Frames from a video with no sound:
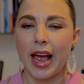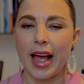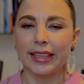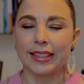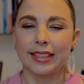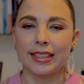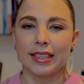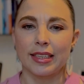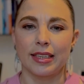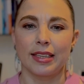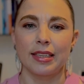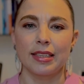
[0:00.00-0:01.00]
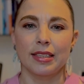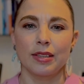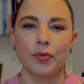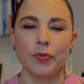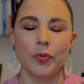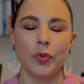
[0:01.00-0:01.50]
and it
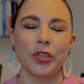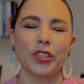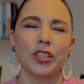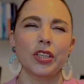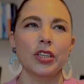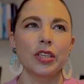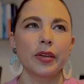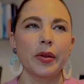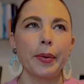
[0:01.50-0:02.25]
was that